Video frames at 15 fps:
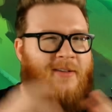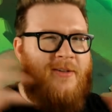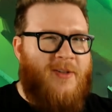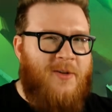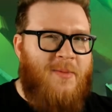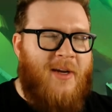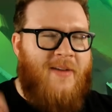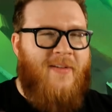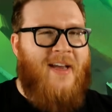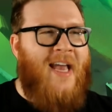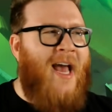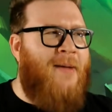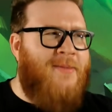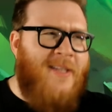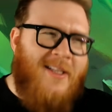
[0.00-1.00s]
There's too big of a
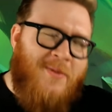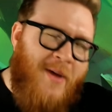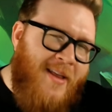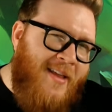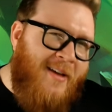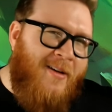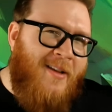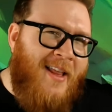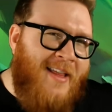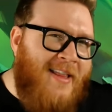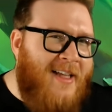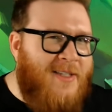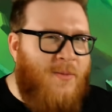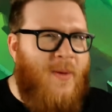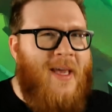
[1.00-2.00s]
gap. So that's why I think a card like
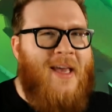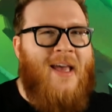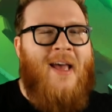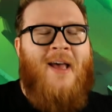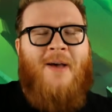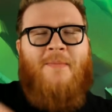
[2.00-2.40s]
that's weak,